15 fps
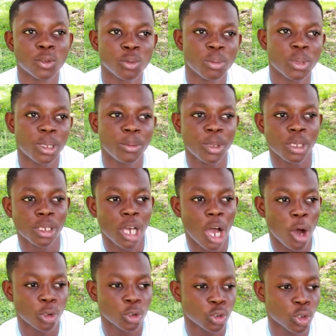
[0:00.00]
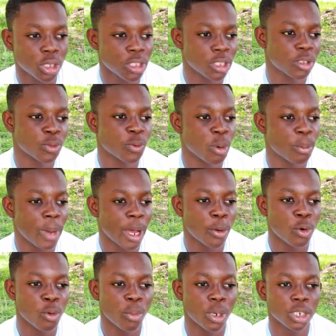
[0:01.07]
Maybe I'll sort it from my
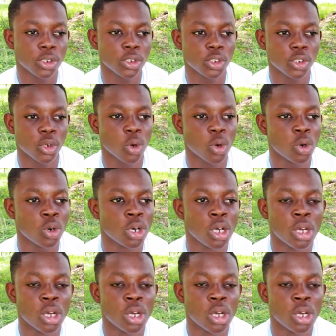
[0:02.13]
role models or